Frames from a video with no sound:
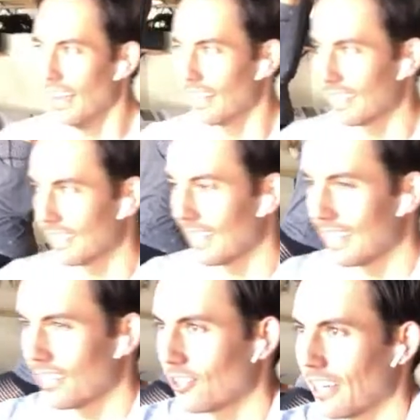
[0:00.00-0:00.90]
I think he said
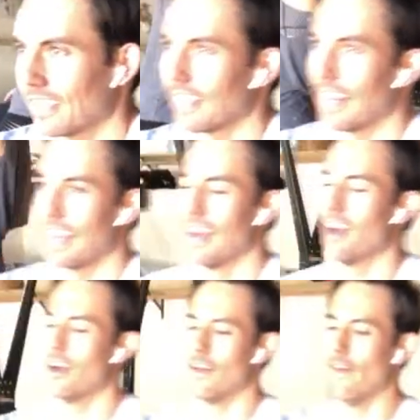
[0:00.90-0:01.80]
yesterday and today
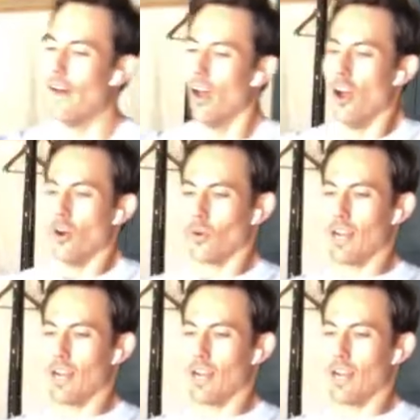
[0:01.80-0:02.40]
were